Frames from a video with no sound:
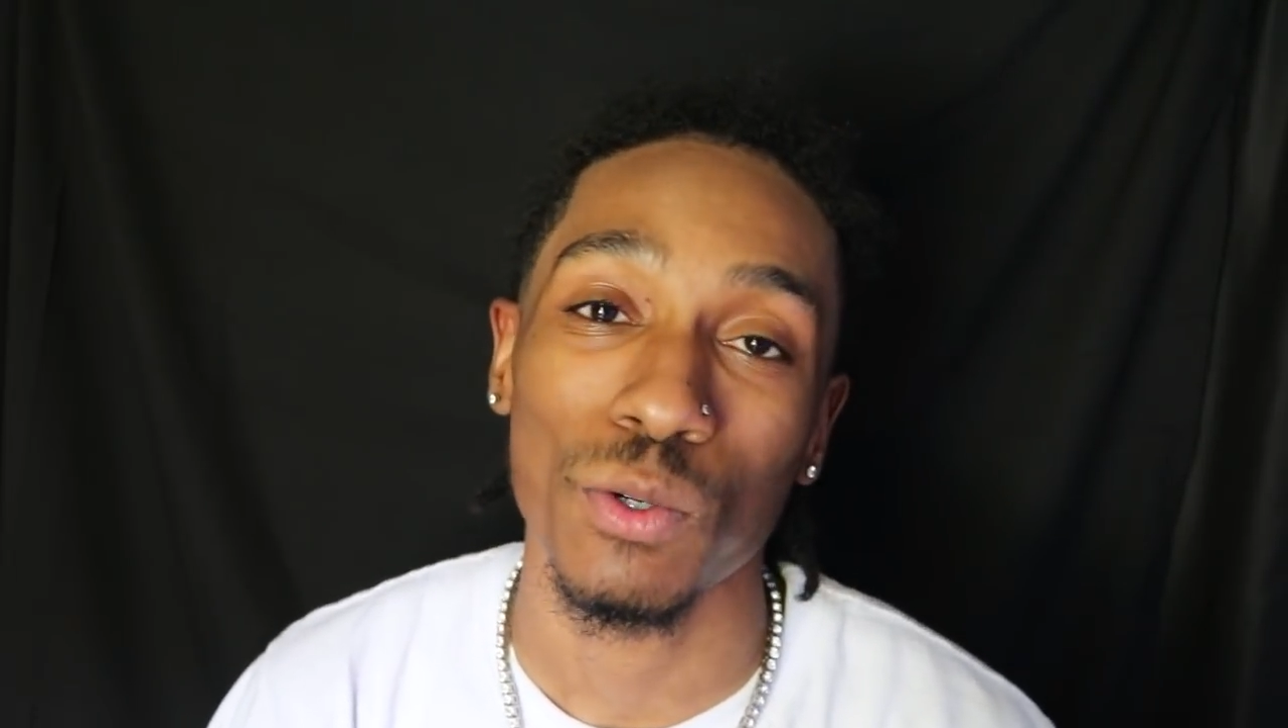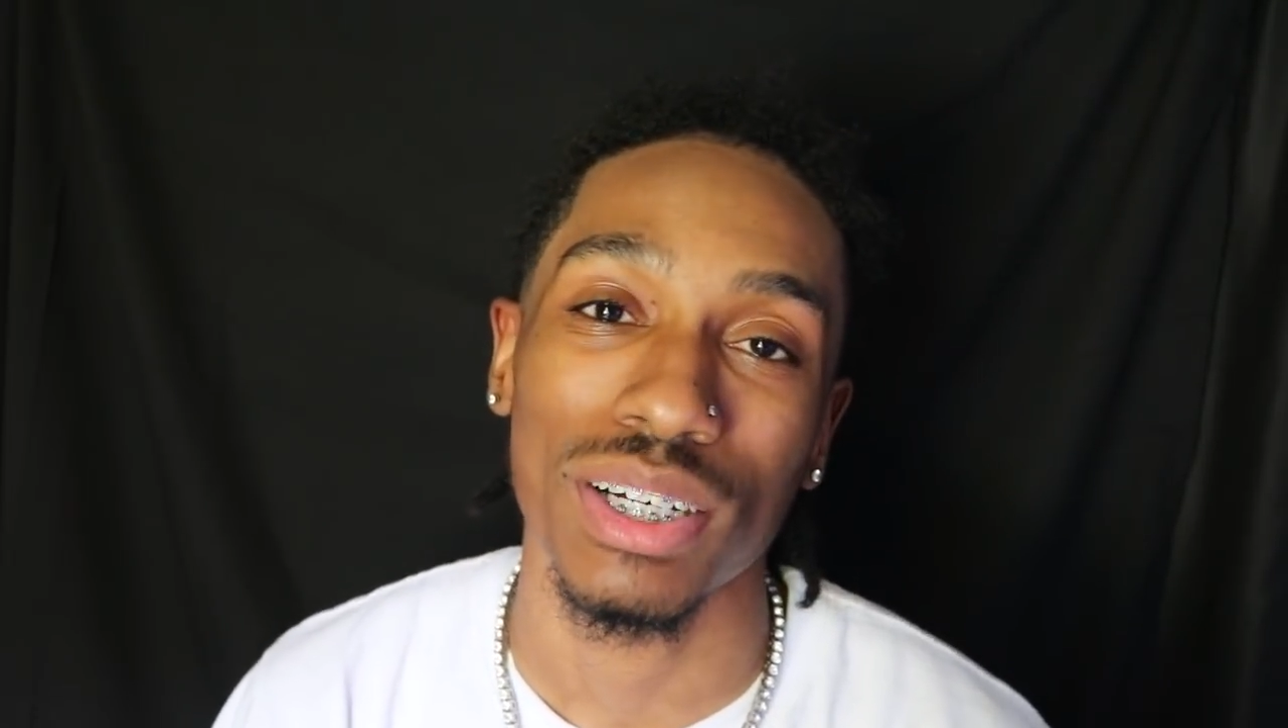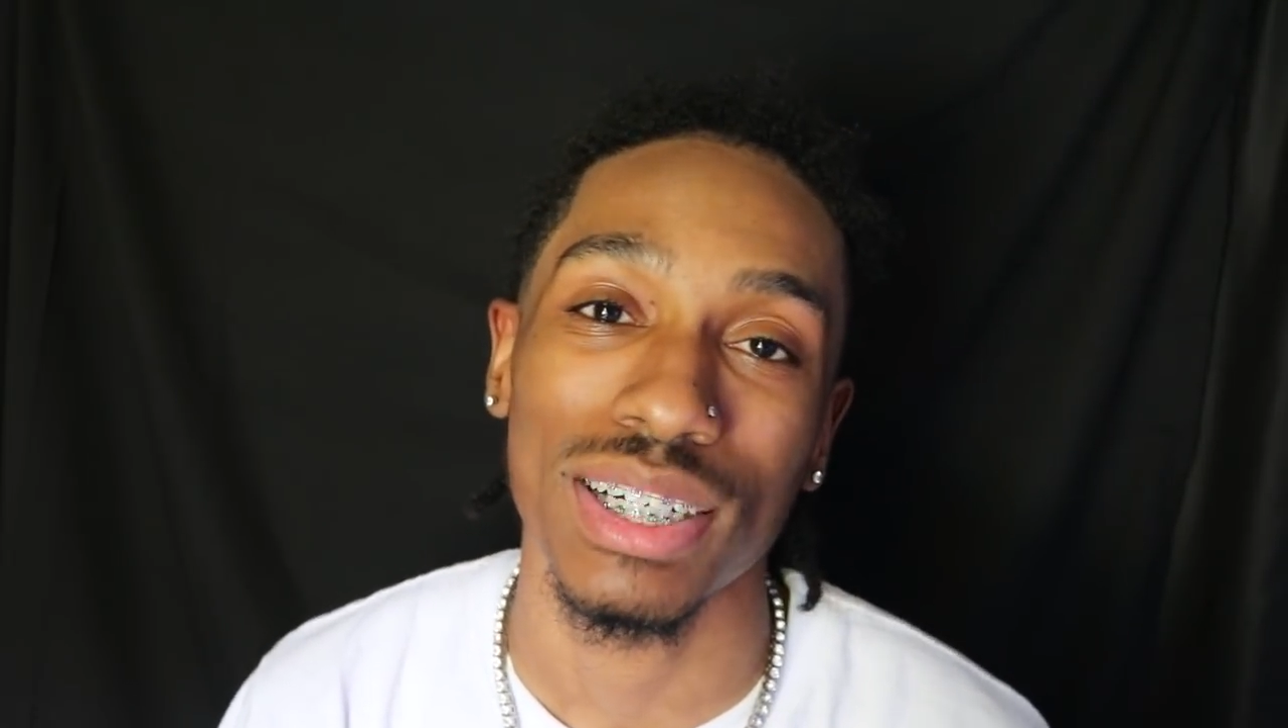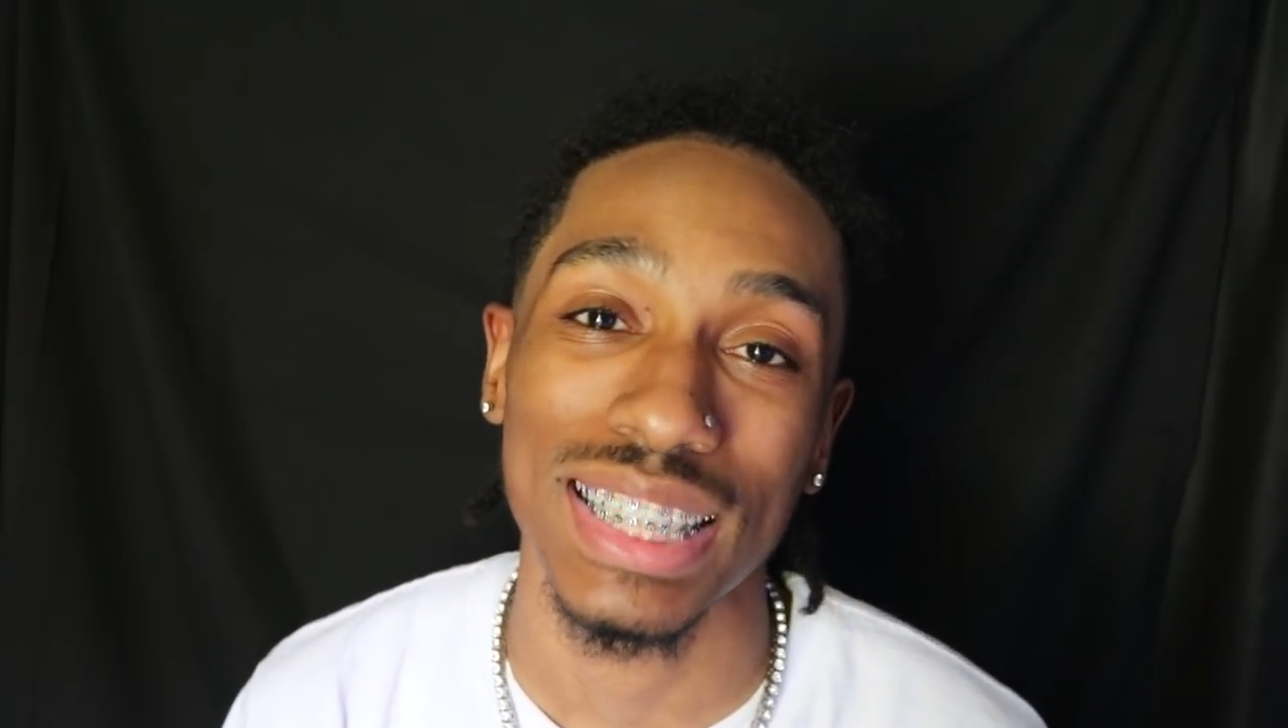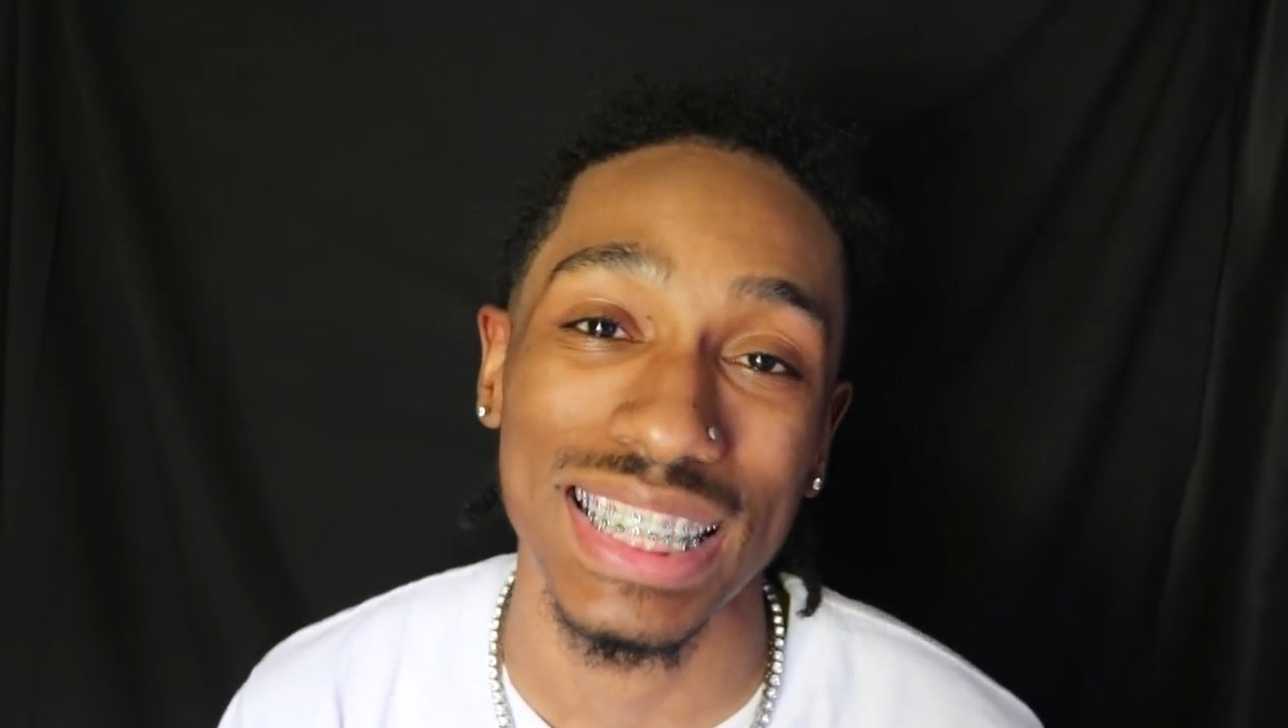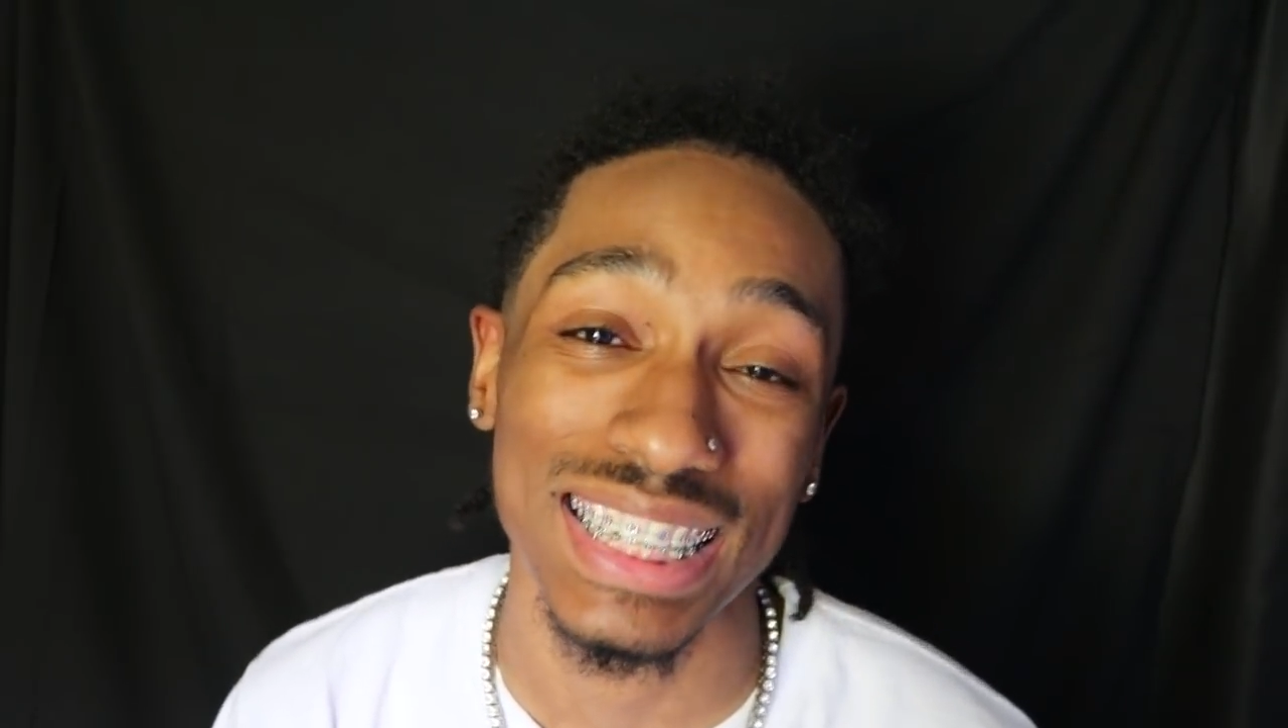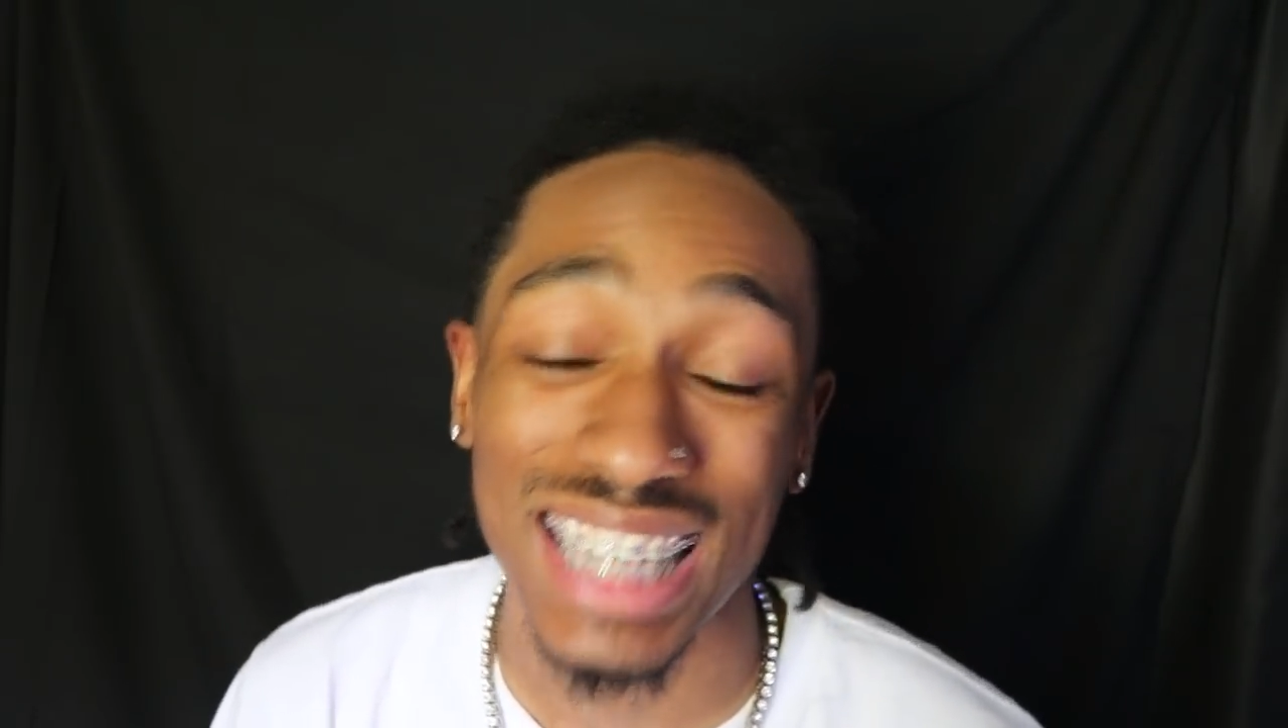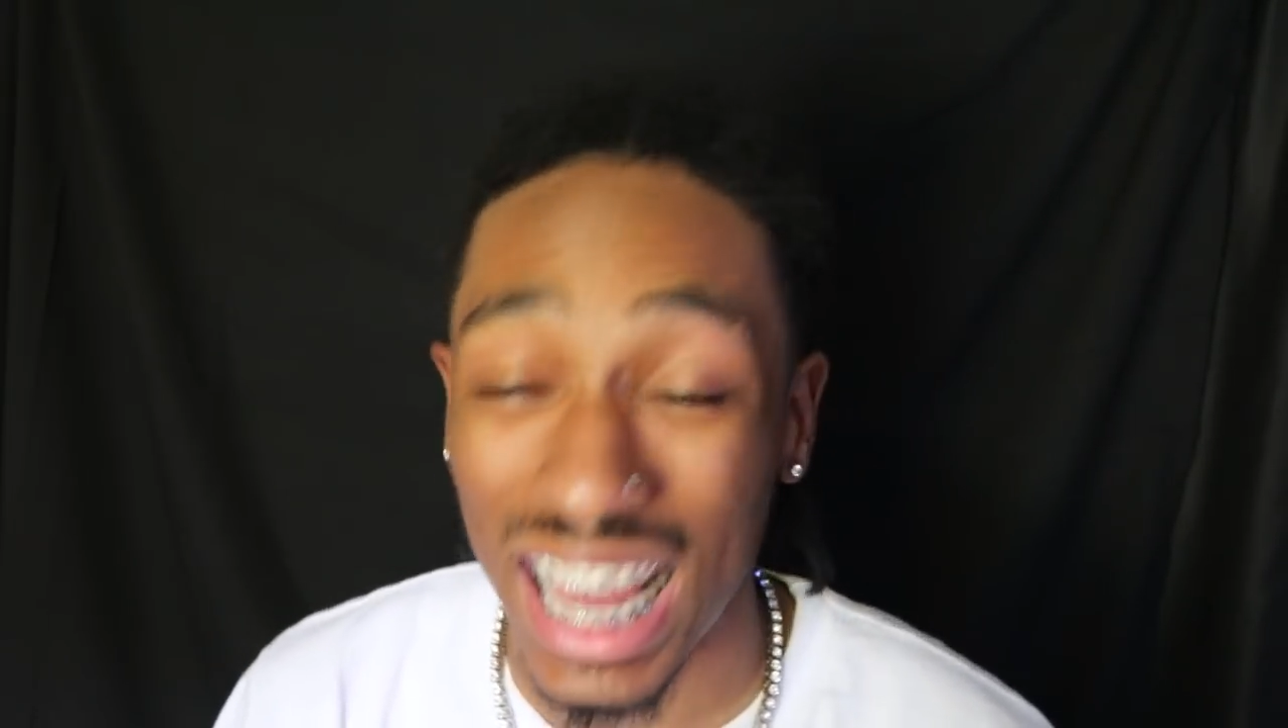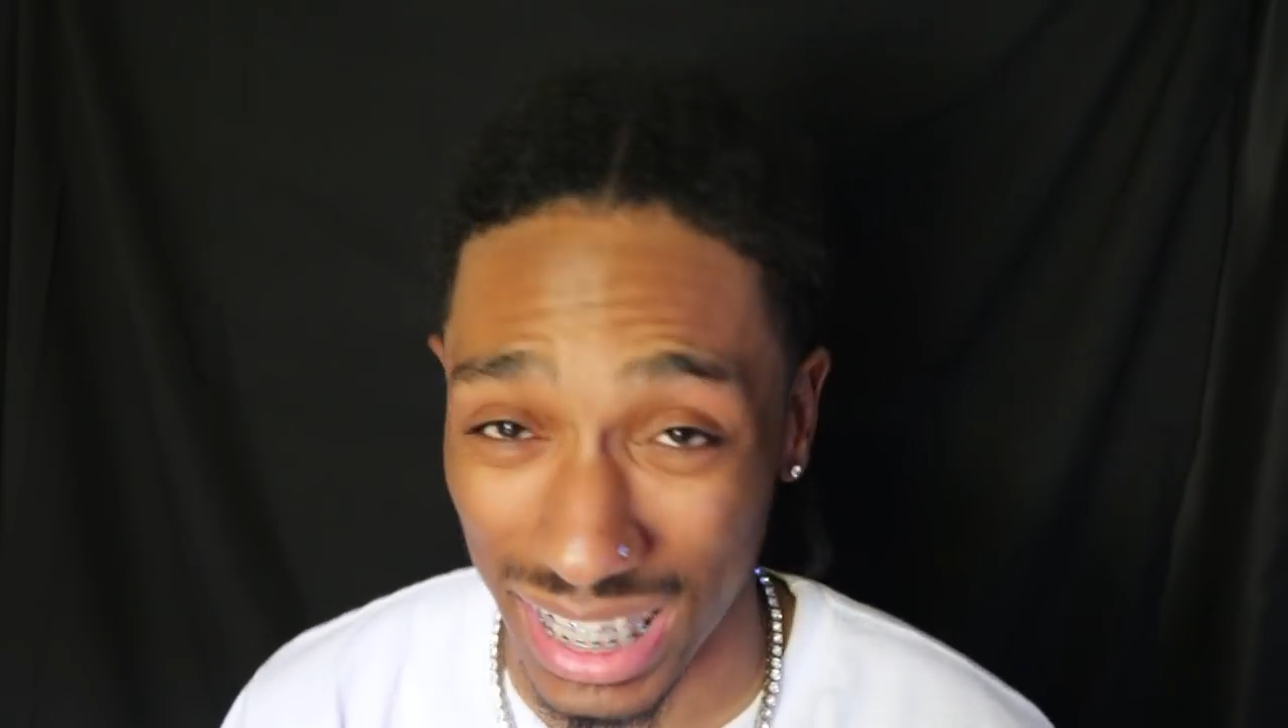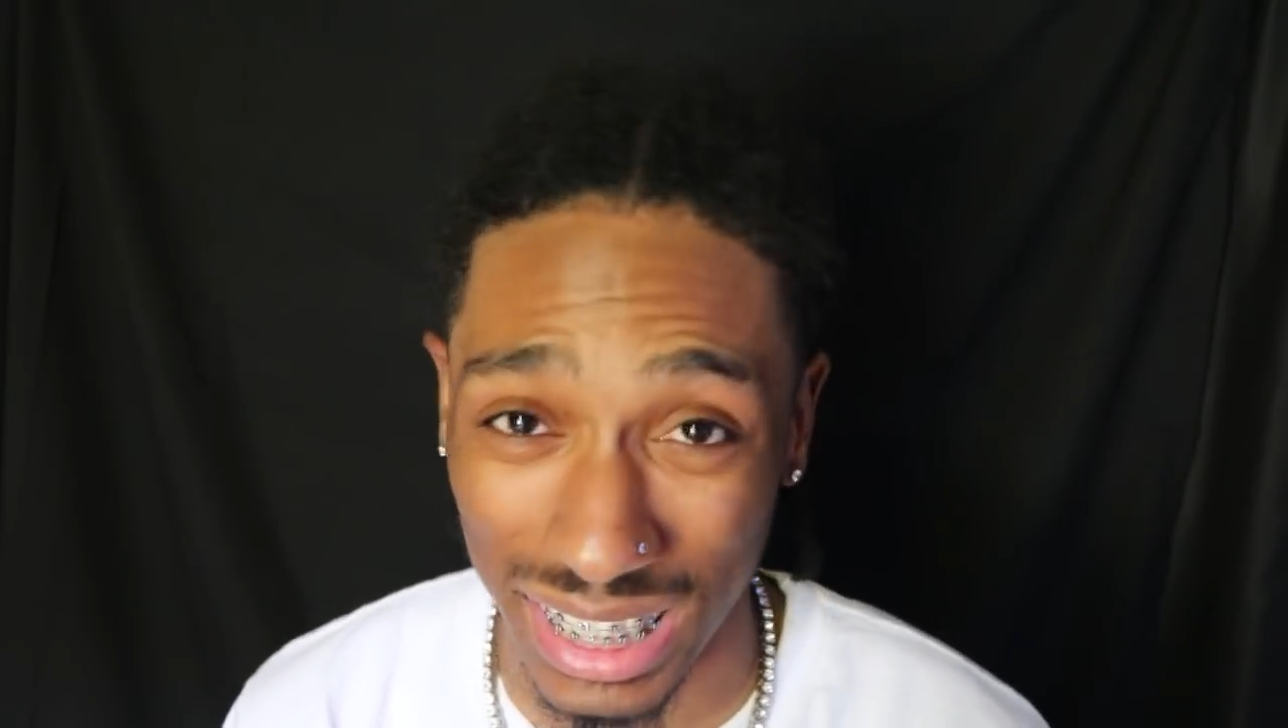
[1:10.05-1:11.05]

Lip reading: it is not